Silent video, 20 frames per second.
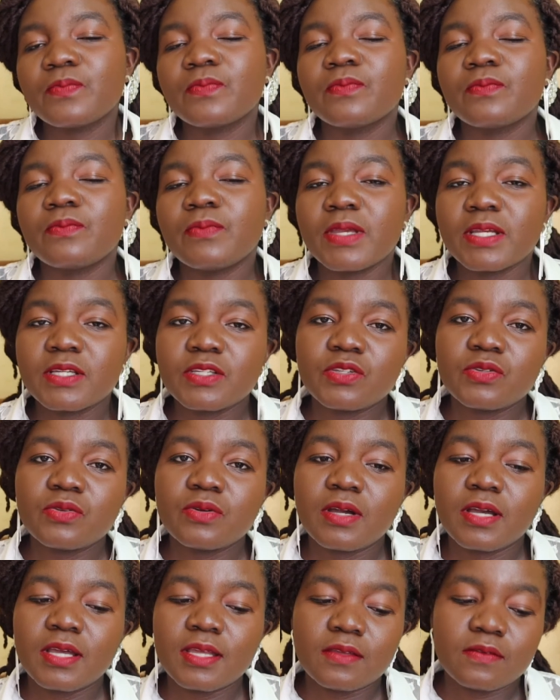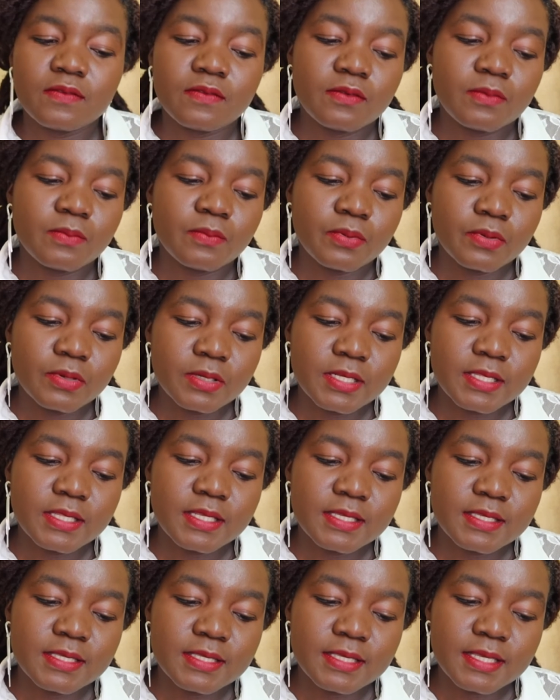make sure if you put
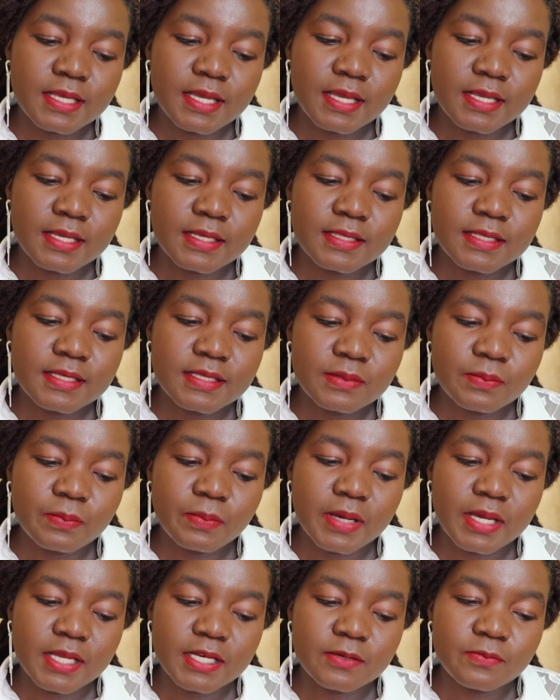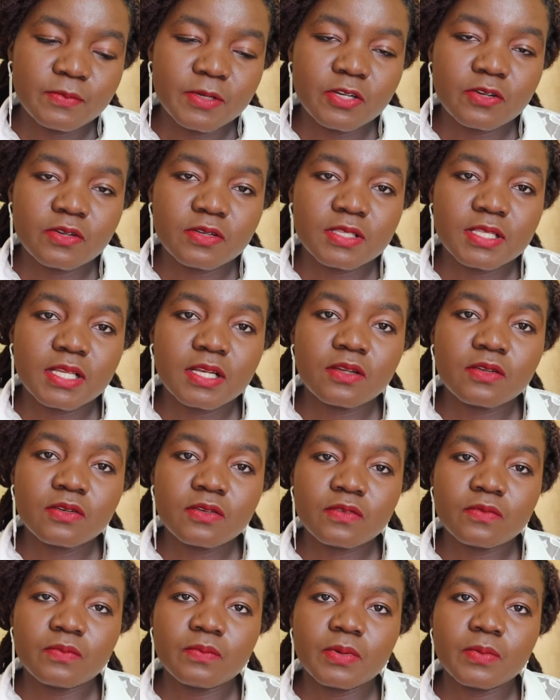this part, because a lot
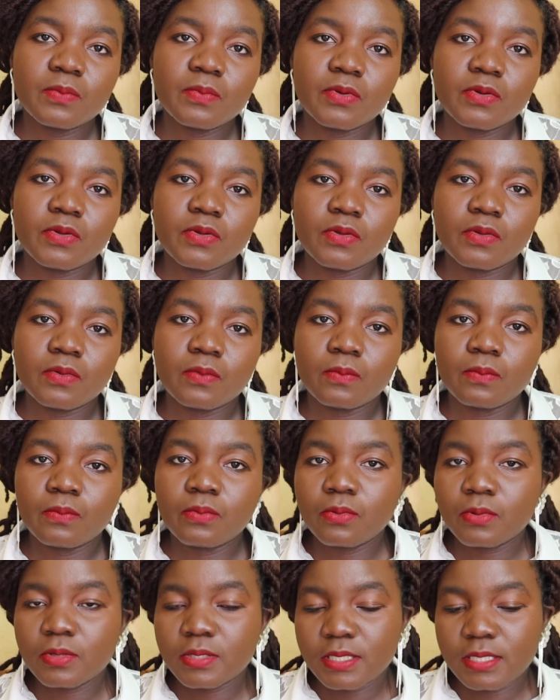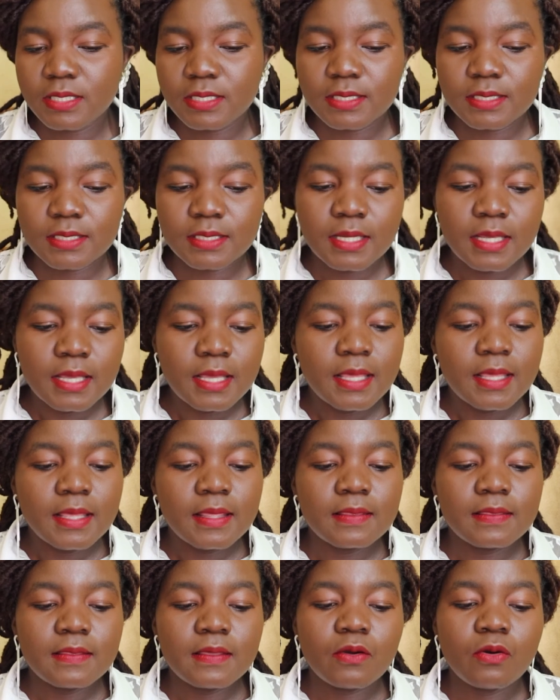of people put it,
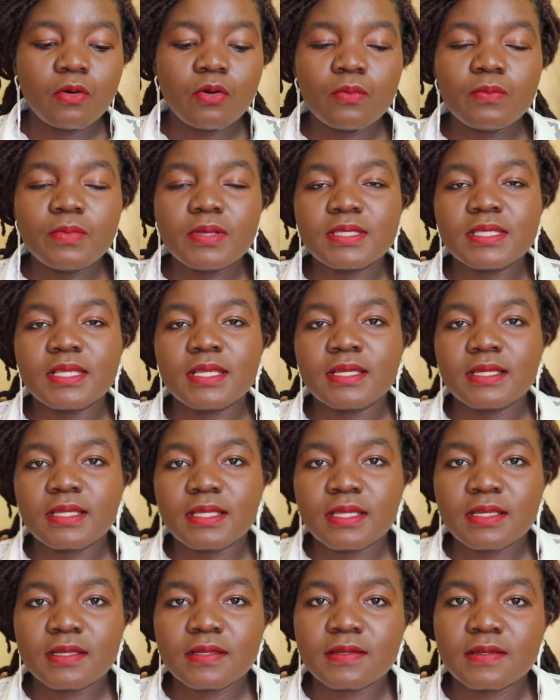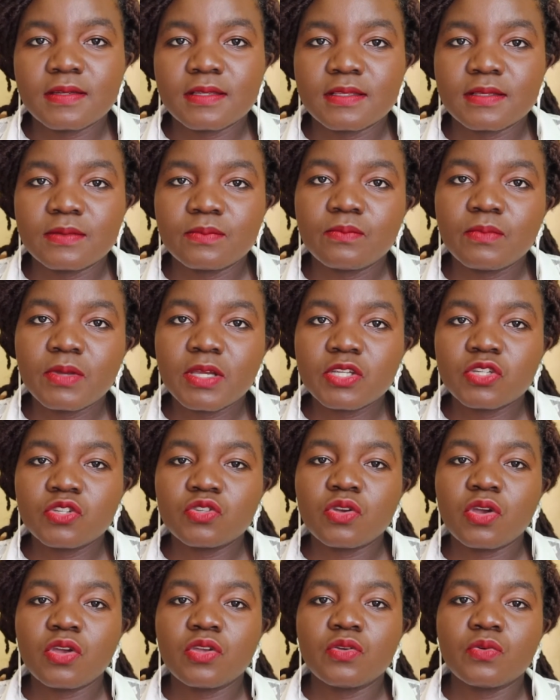the hobbies and interests, make
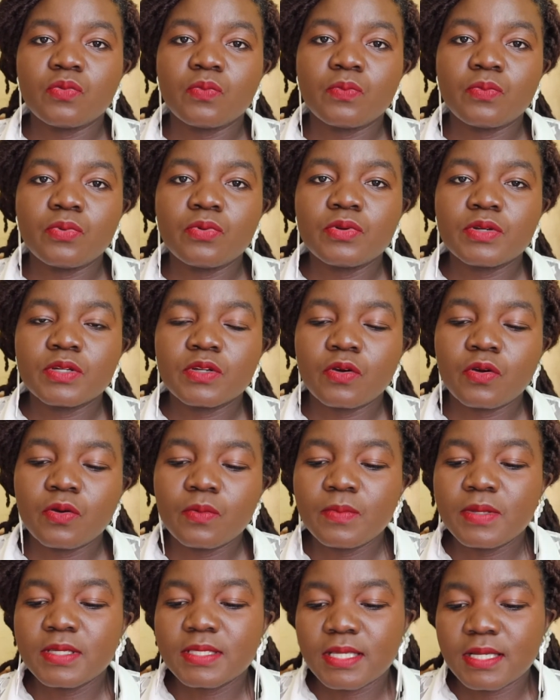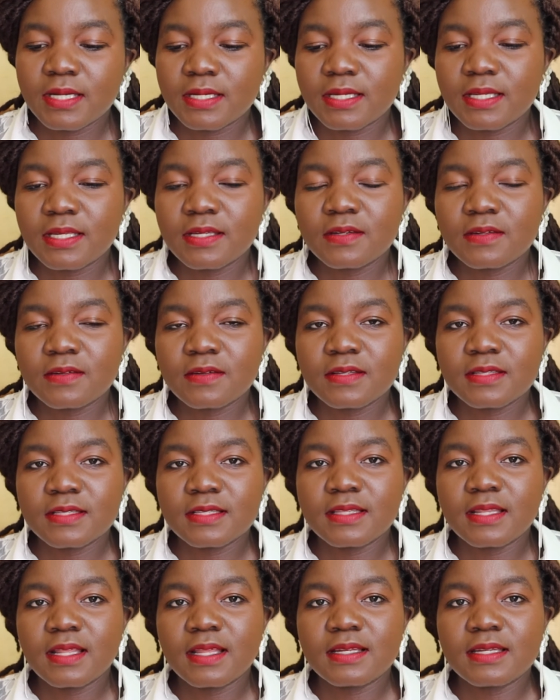sure you put hobbies and interests
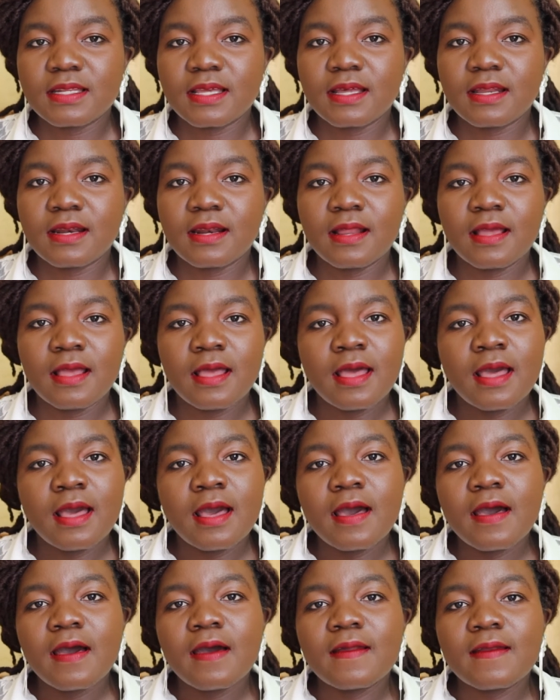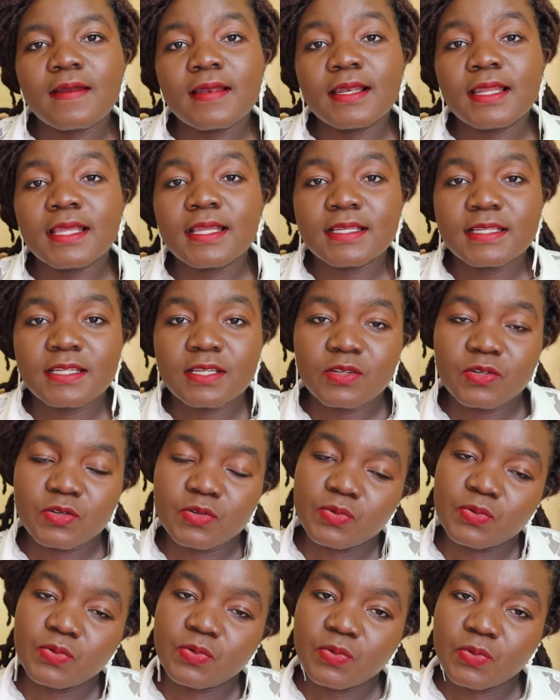that are related
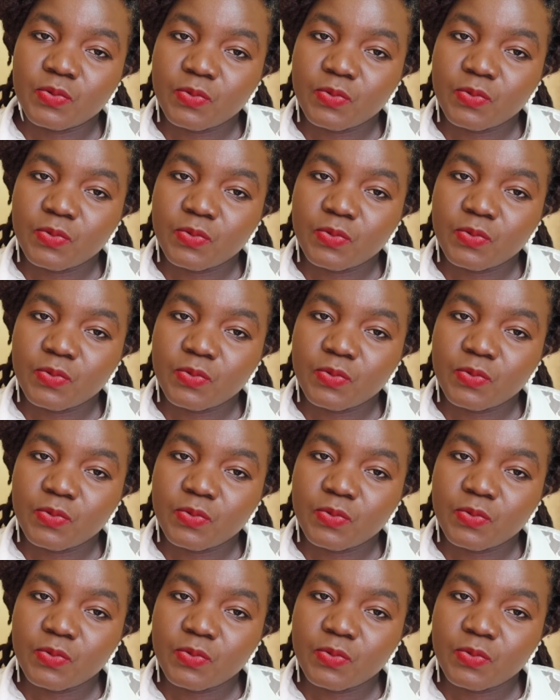to